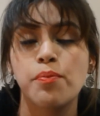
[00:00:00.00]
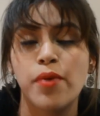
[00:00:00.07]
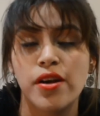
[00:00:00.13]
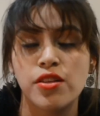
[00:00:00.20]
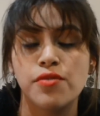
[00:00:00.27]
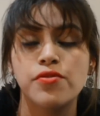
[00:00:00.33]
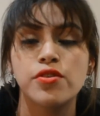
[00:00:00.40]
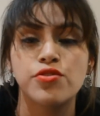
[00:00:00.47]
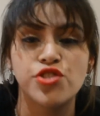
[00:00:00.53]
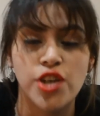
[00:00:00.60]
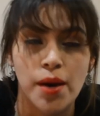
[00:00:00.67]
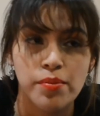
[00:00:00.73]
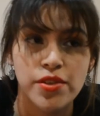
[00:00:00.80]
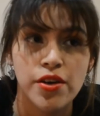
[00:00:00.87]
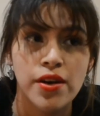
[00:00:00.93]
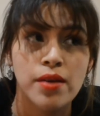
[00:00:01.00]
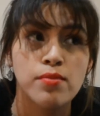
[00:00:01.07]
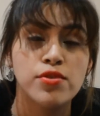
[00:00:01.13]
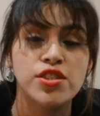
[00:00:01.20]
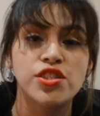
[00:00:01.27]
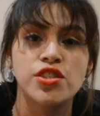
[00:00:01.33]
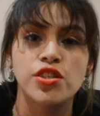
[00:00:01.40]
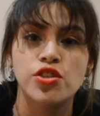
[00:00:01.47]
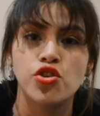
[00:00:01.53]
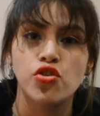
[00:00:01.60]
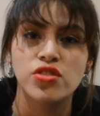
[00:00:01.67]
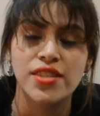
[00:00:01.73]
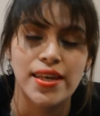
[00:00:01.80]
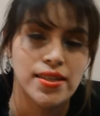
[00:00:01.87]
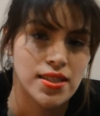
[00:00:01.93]
part of your chapter in which you
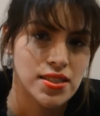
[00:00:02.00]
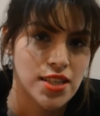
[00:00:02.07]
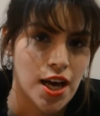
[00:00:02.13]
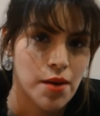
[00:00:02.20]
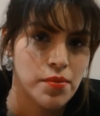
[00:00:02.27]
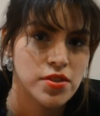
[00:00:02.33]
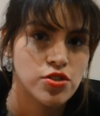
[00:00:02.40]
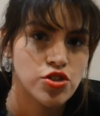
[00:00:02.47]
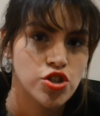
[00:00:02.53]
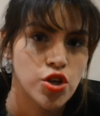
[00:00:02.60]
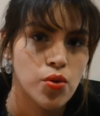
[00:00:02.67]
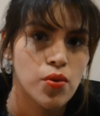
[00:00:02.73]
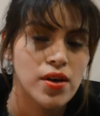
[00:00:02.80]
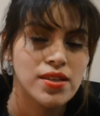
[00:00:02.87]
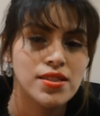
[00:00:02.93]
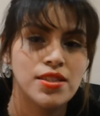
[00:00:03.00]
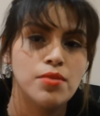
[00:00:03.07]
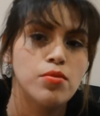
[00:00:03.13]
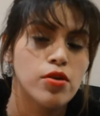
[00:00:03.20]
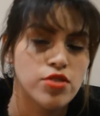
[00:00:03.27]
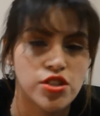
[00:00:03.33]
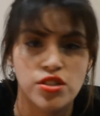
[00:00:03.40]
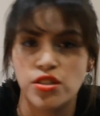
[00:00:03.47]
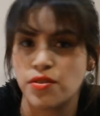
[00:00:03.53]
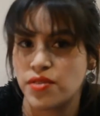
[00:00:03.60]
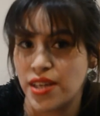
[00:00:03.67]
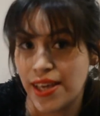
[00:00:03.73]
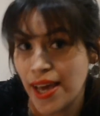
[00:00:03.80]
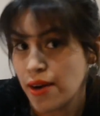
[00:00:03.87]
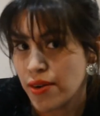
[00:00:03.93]
take the time to show the emotions of the
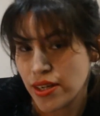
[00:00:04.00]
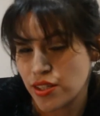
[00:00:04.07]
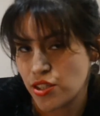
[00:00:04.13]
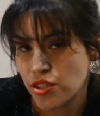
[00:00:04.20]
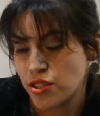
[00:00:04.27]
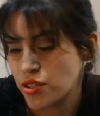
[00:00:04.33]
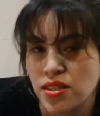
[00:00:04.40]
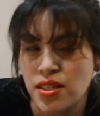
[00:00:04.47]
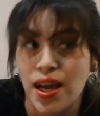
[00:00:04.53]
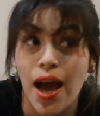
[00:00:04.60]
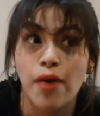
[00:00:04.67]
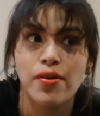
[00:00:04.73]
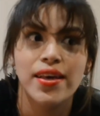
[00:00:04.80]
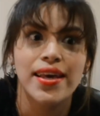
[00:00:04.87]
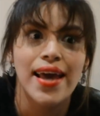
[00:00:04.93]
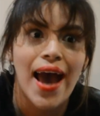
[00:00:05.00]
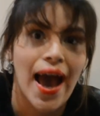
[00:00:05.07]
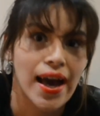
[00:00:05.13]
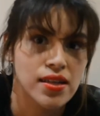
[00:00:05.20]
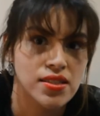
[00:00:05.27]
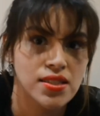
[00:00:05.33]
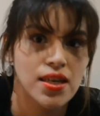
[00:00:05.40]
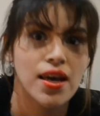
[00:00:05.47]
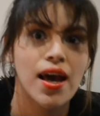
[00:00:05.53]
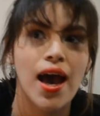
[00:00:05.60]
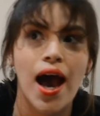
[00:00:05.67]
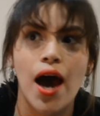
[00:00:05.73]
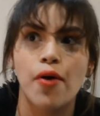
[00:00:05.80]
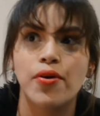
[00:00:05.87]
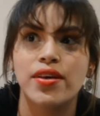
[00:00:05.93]
character, how he acts,
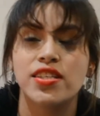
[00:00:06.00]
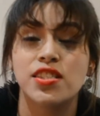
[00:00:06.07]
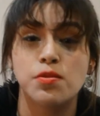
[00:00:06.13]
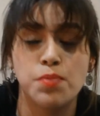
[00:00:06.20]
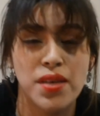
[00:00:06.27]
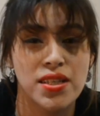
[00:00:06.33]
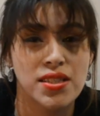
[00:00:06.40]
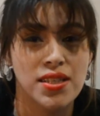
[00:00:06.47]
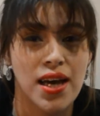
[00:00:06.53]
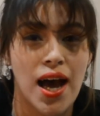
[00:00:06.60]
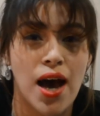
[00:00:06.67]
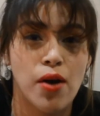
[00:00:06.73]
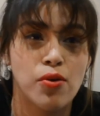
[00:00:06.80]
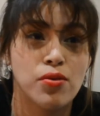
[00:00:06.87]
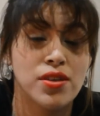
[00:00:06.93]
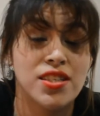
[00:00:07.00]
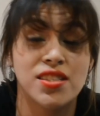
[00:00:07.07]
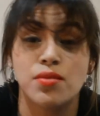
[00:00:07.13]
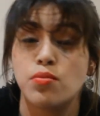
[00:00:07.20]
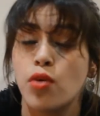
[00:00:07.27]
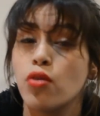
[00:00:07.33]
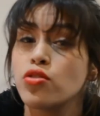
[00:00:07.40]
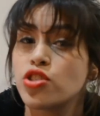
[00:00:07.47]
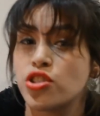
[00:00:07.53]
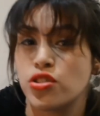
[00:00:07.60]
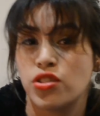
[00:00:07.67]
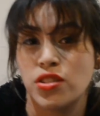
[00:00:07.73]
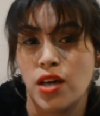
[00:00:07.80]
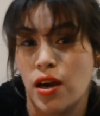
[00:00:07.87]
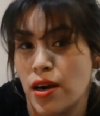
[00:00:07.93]
how he speaks, how his
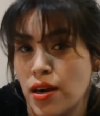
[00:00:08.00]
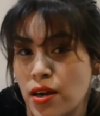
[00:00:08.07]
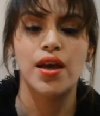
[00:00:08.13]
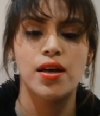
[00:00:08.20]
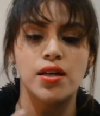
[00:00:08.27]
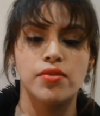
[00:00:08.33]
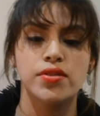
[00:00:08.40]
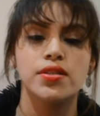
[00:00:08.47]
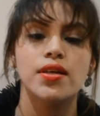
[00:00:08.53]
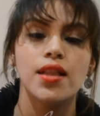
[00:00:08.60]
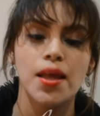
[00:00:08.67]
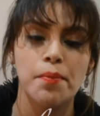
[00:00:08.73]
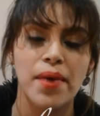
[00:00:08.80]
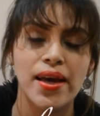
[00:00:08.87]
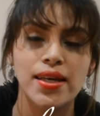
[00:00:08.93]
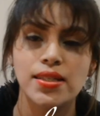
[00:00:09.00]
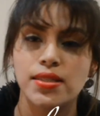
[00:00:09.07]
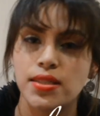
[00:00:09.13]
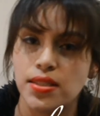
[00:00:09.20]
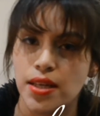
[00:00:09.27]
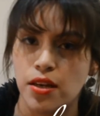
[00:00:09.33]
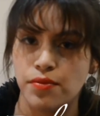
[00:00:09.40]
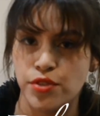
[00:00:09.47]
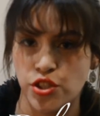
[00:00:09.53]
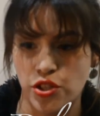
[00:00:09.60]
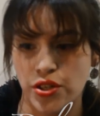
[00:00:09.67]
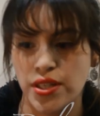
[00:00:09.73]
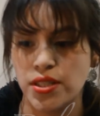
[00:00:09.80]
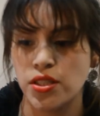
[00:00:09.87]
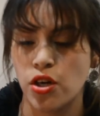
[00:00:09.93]
emotions are. Now, the dilemma is the set of
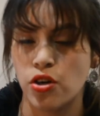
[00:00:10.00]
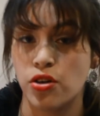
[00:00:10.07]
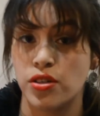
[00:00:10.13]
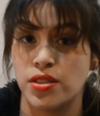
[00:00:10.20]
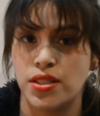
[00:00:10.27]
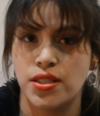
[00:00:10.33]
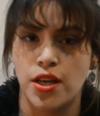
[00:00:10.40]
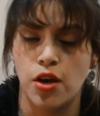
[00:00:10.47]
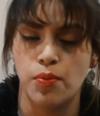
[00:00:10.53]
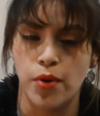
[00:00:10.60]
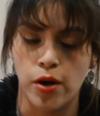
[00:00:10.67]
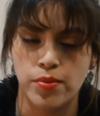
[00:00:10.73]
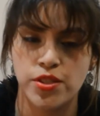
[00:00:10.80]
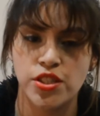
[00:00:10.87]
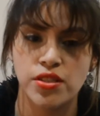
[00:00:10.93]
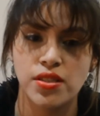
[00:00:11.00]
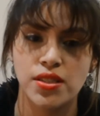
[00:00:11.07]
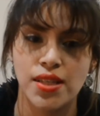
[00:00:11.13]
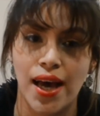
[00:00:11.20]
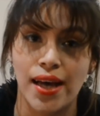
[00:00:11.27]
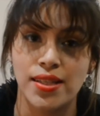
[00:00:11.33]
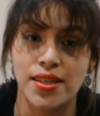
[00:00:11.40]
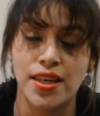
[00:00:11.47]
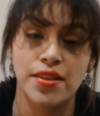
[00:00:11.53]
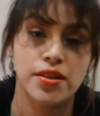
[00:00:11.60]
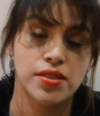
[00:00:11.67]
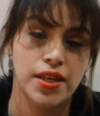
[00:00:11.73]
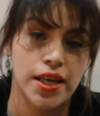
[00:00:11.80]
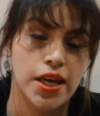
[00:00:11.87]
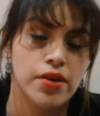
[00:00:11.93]
choice or the set of options that either
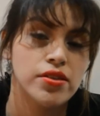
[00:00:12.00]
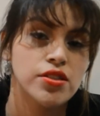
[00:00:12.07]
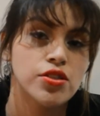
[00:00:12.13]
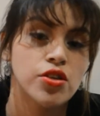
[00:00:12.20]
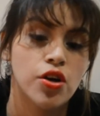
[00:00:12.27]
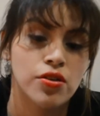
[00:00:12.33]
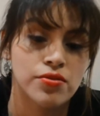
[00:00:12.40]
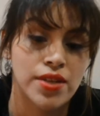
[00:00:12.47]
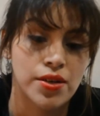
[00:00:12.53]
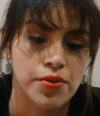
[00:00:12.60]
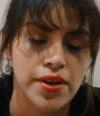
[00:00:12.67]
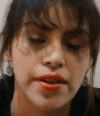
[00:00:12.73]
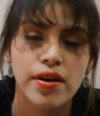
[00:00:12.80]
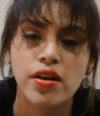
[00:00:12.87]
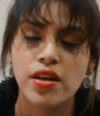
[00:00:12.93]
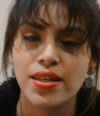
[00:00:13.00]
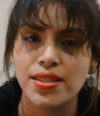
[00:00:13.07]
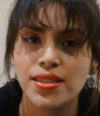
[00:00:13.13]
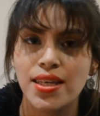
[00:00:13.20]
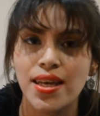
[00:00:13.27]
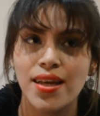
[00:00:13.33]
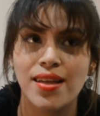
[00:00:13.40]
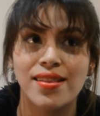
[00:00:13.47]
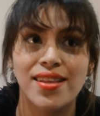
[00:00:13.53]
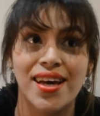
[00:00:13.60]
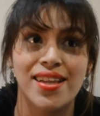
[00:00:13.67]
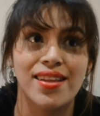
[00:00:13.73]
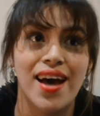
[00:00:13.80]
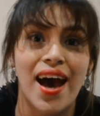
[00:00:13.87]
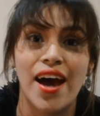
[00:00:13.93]
the character or the reader are gonna see
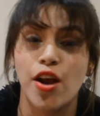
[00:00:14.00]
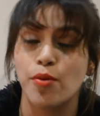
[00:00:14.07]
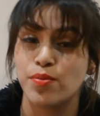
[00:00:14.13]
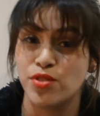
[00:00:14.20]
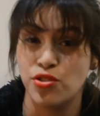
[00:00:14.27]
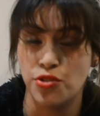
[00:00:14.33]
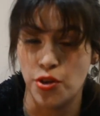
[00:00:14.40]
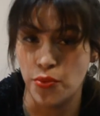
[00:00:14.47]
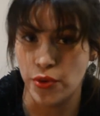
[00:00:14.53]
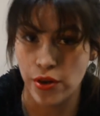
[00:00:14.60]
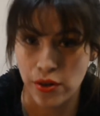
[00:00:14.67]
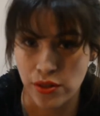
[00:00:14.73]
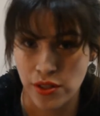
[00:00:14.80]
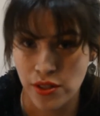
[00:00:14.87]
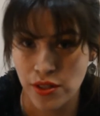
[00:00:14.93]
that add up to no good.